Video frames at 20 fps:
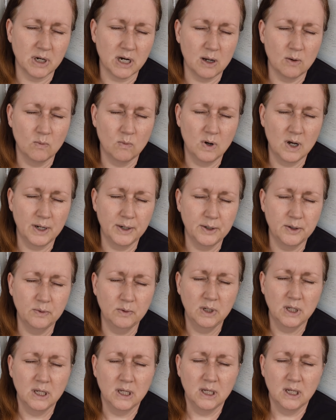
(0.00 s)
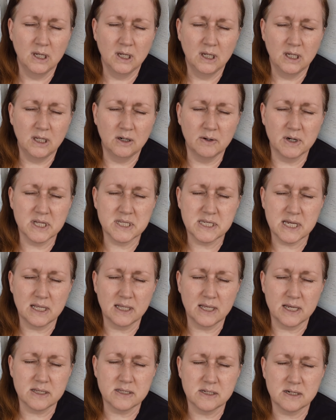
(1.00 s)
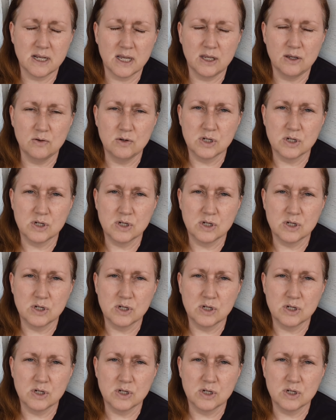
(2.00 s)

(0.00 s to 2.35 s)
But I want to, on a day like today,